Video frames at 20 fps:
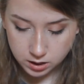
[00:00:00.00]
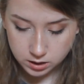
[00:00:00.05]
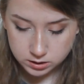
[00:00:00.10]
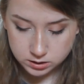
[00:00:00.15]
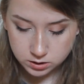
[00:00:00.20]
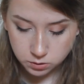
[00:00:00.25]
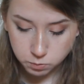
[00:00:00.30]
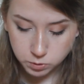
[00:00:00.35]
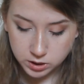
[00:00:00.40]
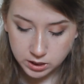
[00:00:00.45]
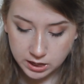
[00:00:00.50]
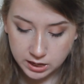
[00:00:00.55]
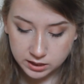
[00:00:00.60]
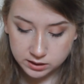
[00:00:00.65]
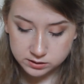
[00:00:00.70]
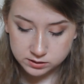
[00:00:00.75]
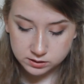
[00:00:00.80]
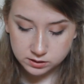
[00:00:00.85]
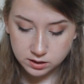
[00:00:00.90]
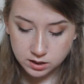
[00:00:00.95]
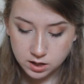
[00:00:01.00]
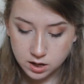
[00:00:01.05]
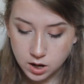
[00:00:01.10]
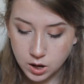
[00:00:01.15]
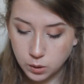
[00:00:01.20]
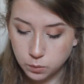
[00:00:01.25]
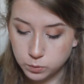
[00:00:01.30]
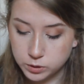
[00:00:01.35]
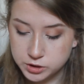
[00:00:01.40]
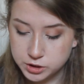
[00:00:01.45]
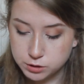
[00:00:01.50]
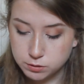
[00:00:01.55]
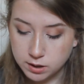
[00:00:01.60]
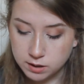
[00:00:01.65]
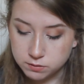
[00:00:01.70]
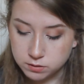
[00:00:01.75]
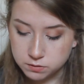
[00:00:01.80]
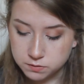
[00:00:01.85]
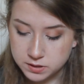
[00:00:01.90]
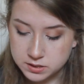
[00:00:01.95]
someone asked, would you
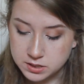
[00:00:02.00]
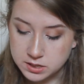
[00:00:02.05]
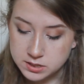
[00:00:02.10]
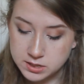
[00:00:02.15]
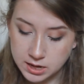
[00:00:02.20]
ever visit